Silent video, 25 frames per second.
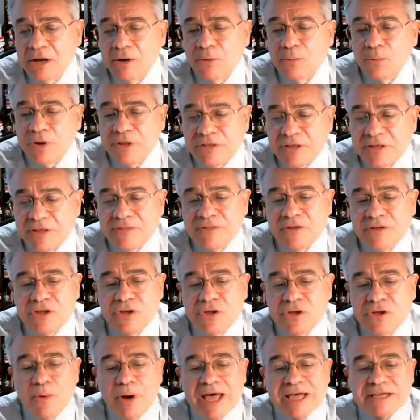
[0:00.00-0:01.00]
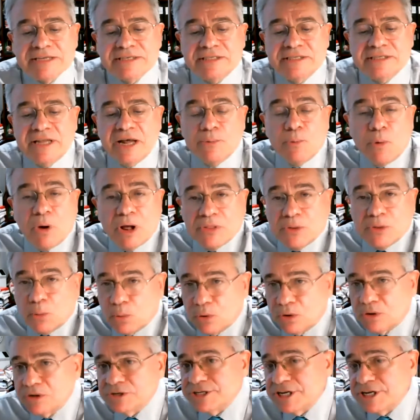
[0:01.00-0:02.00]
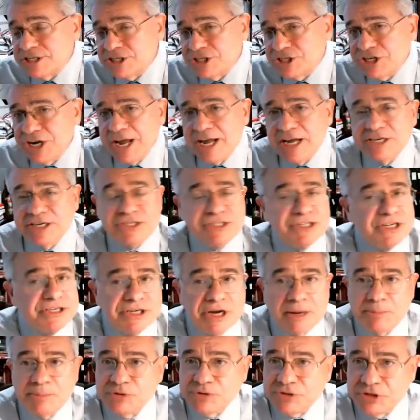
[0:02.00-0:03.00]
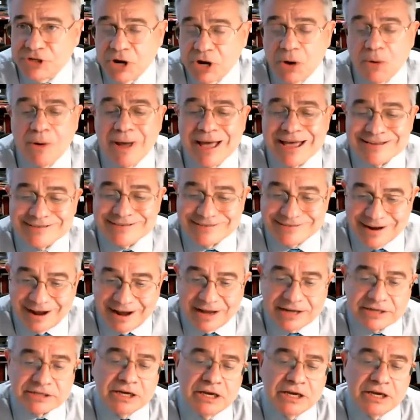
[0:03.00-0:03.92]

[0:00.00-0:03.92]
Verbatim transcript: within the US that while the world has changed, the WTO has not.